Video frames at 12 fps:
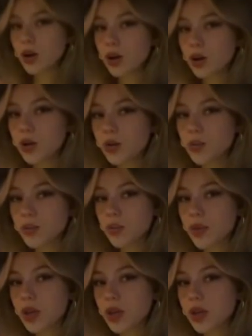looking at
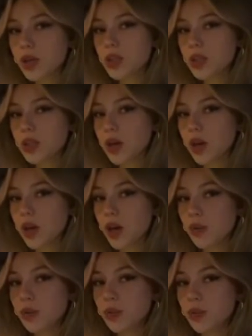these women and you're
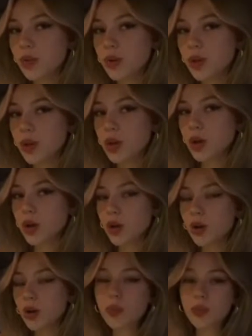seeing them being
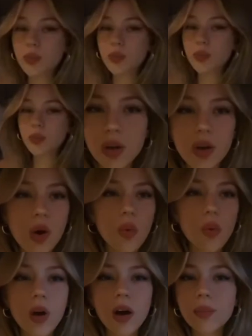forced, your mind can't
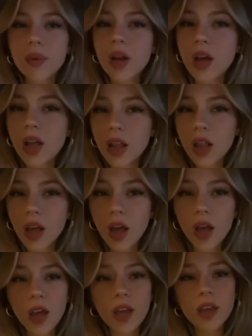break away and say,
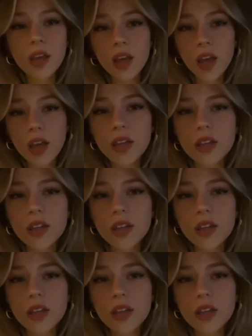wait a minute,